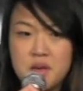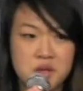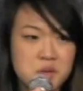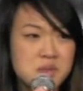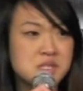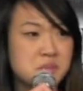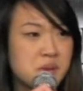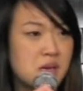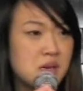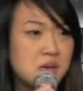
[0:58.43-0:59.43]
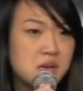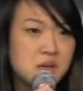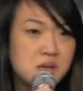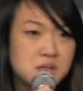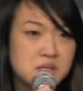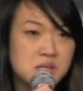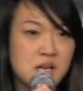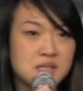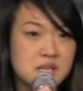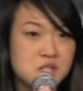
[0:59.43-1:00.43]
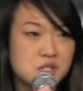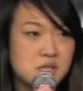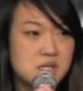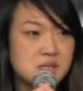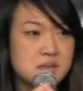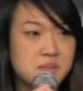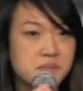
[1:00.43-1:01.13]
You must have been to Los Angeles.